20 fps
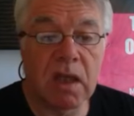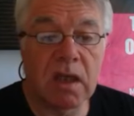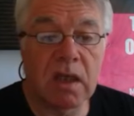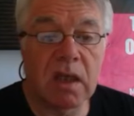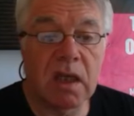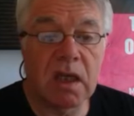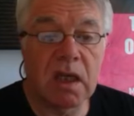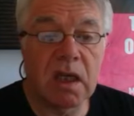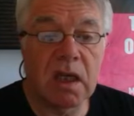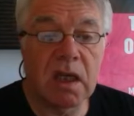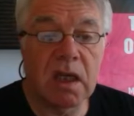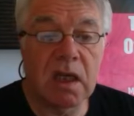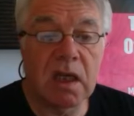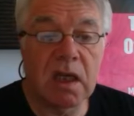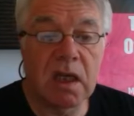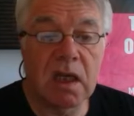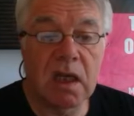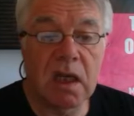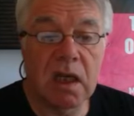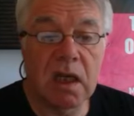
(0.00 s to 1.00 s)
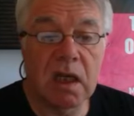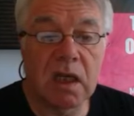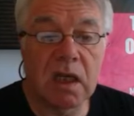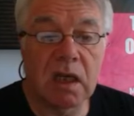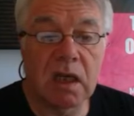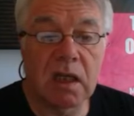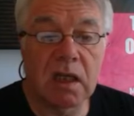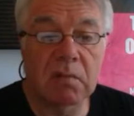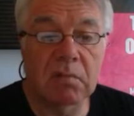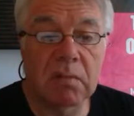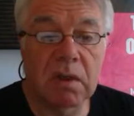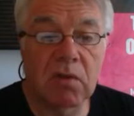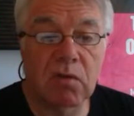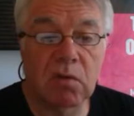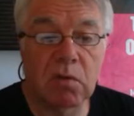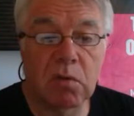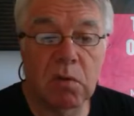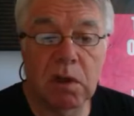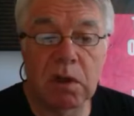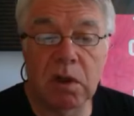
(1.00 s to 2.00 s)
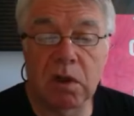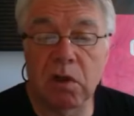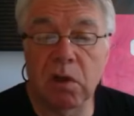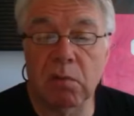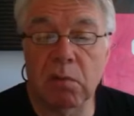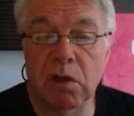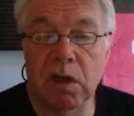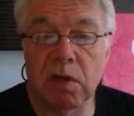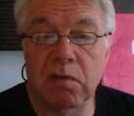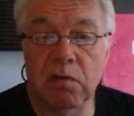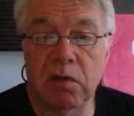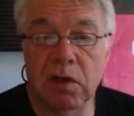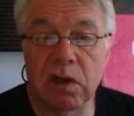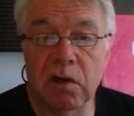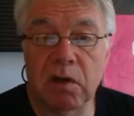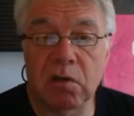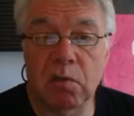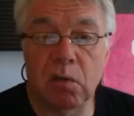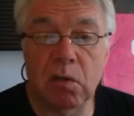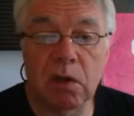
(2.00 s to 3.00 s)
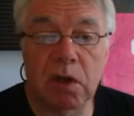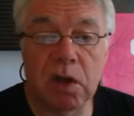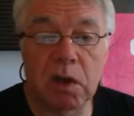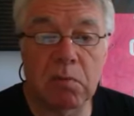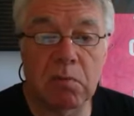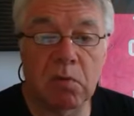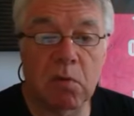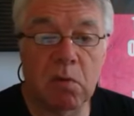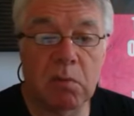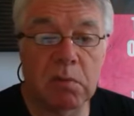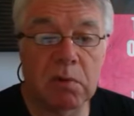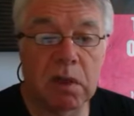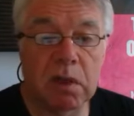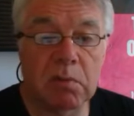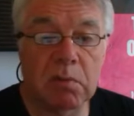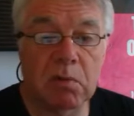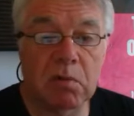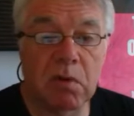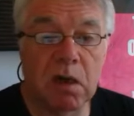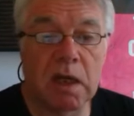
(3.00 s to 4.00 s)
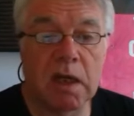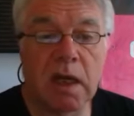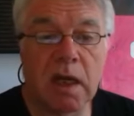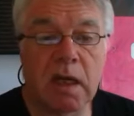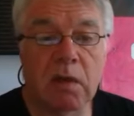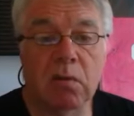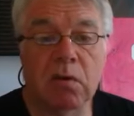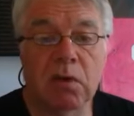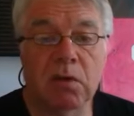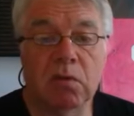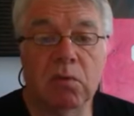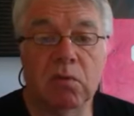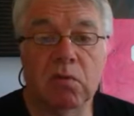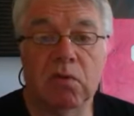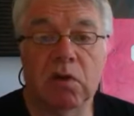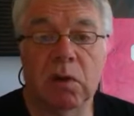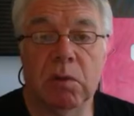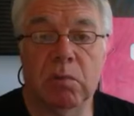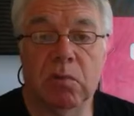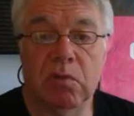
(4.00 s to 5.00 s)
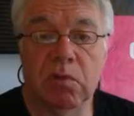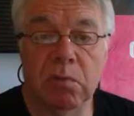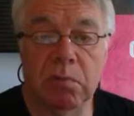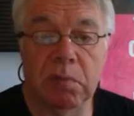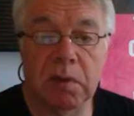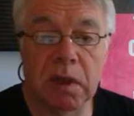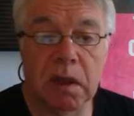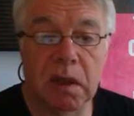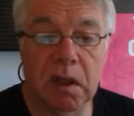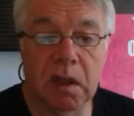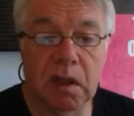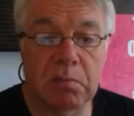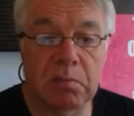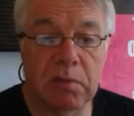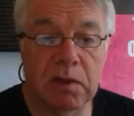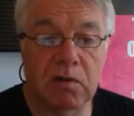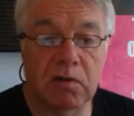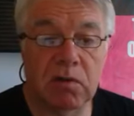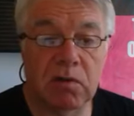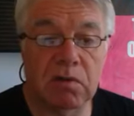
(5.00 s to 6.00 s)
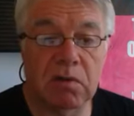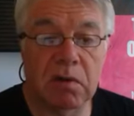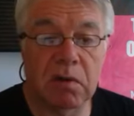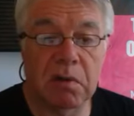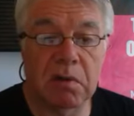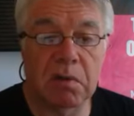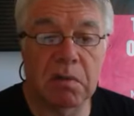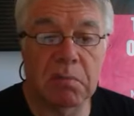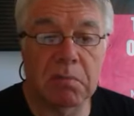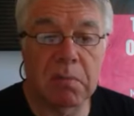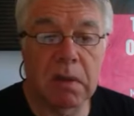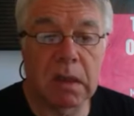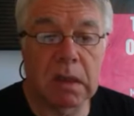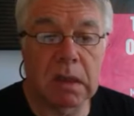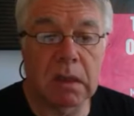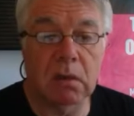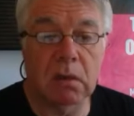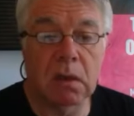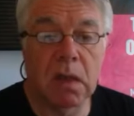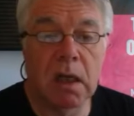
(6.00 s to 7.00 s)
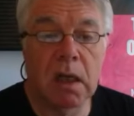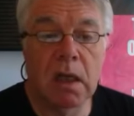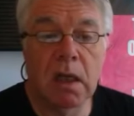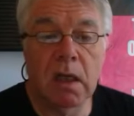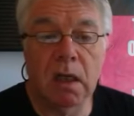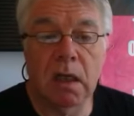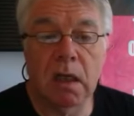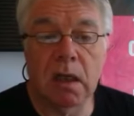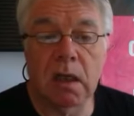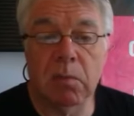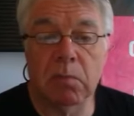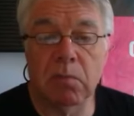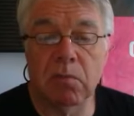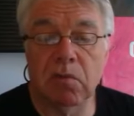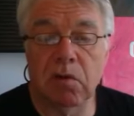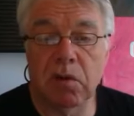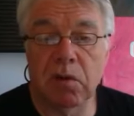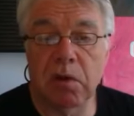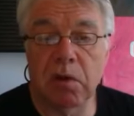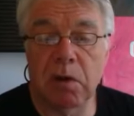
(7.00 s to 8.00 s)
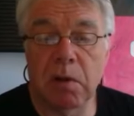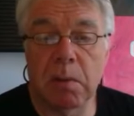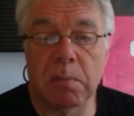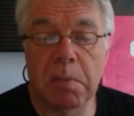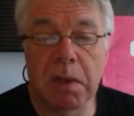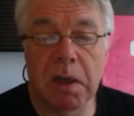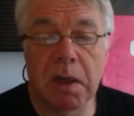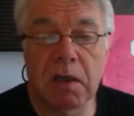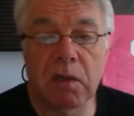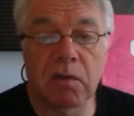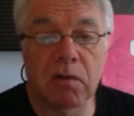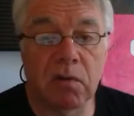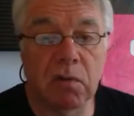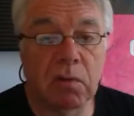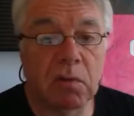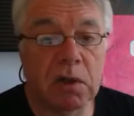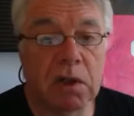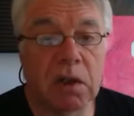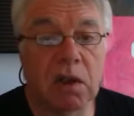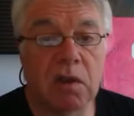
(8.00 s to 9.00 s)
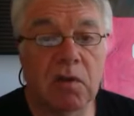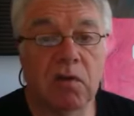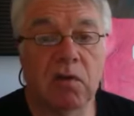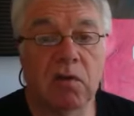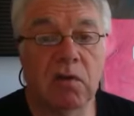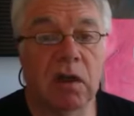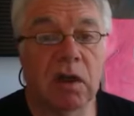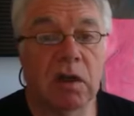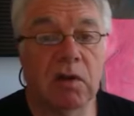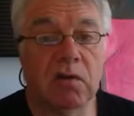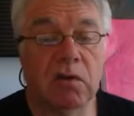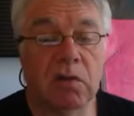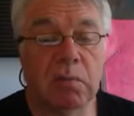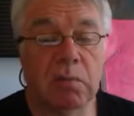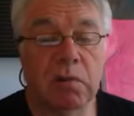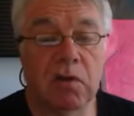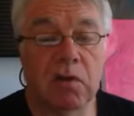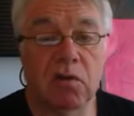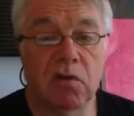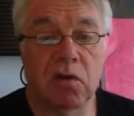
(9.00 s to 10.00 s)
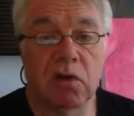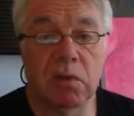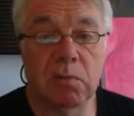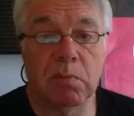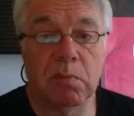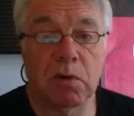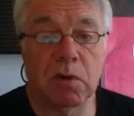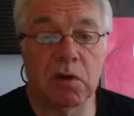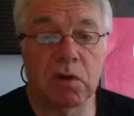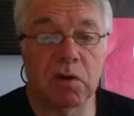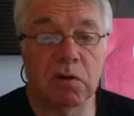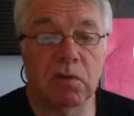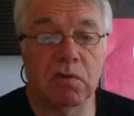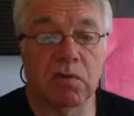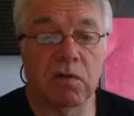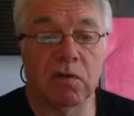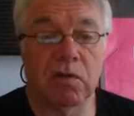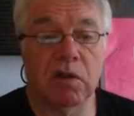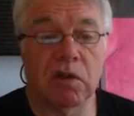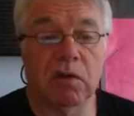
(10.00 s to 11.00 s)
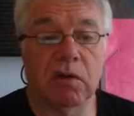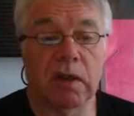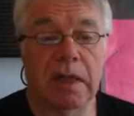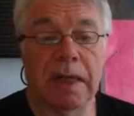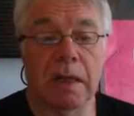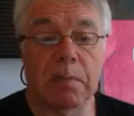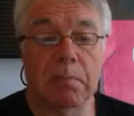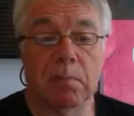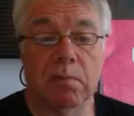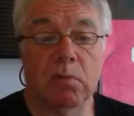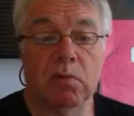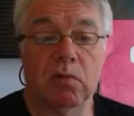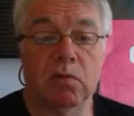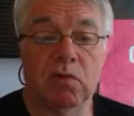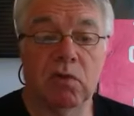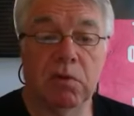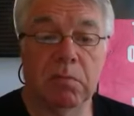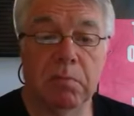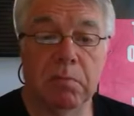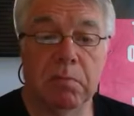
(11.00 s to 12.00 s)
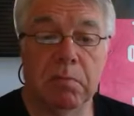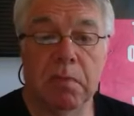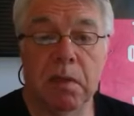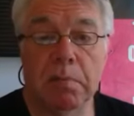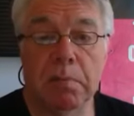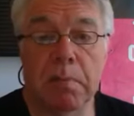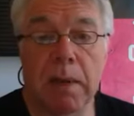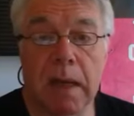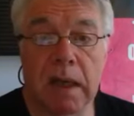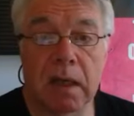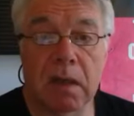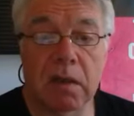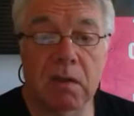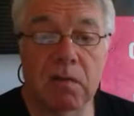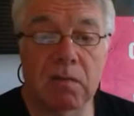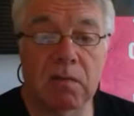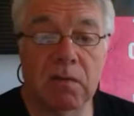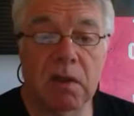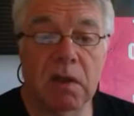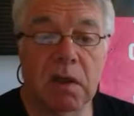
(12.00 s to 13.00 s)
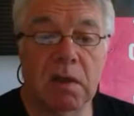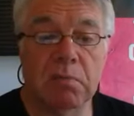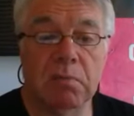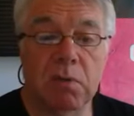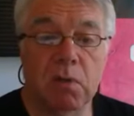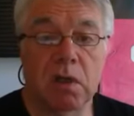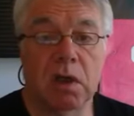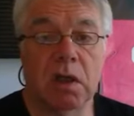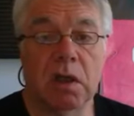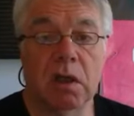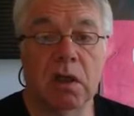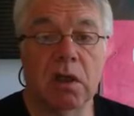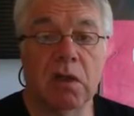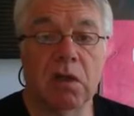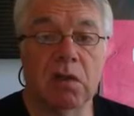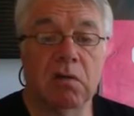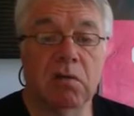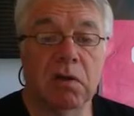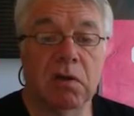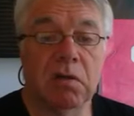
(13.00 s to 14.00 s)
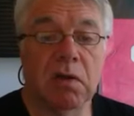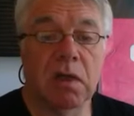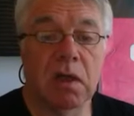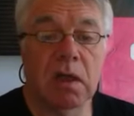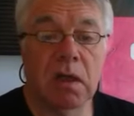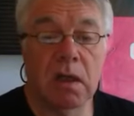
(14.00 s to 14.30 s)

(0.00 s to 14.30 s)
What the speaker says: That's all well and good when everything's working properly, but right now it all seems to be a bit of a muddle. So it appears that when these ATBs try to book at a different centre, they get put to the back of the booking queue. Now,